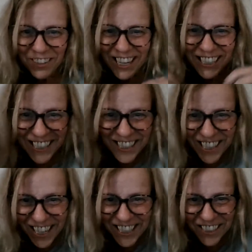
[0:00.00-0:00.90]

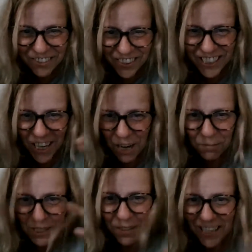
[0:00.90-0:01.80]
excited all the time,
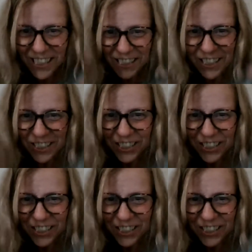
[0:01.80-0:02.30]
so let's